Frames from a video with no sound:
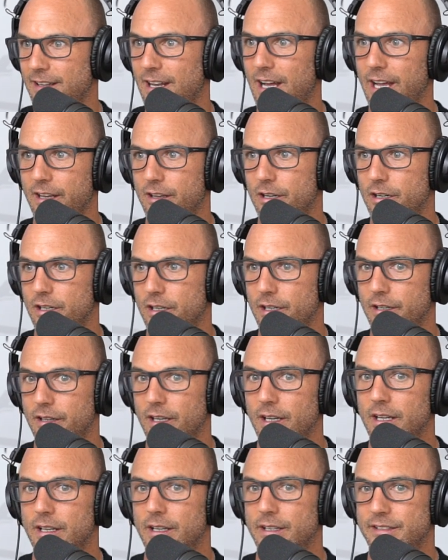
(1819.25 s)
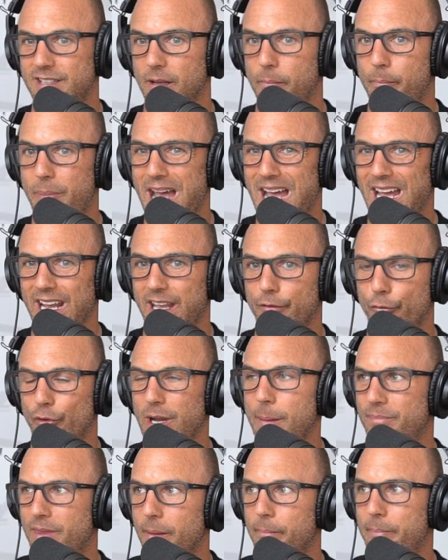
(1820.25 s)
and I could sit back and
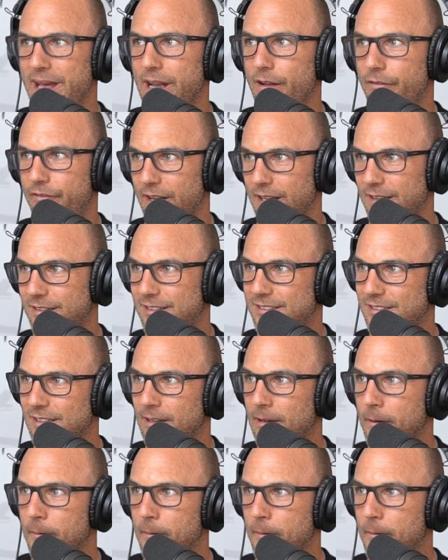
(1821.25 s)
reap the benefits